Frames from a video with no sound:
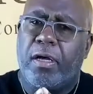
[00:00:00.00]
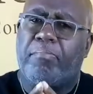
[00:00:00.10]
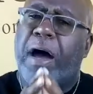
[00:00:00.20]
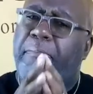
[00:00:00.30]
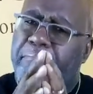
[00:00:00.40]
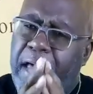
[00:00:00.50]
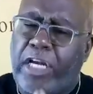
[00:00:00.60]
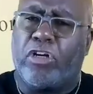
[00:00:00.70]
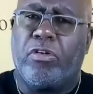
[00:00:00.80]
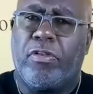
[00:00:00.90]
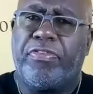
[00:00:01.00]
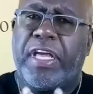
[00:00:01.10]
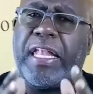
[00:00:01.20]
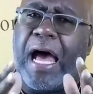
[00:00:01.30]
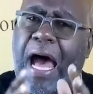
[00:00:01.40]
my maker,
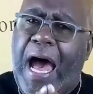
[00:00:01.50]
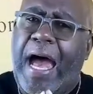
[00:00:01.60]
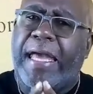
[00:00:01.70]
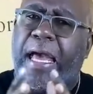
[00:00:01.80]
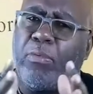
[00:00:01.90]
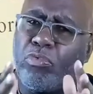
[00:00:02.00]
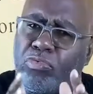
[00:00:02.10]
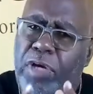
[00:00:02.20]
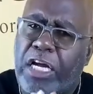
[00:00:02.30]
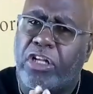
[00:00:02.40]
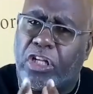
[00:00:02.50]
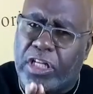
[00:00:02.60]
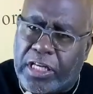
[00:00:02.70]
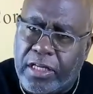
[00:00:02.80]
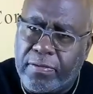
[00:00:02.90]
then I am
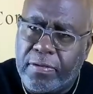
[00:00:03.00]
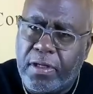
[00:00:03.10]
regularly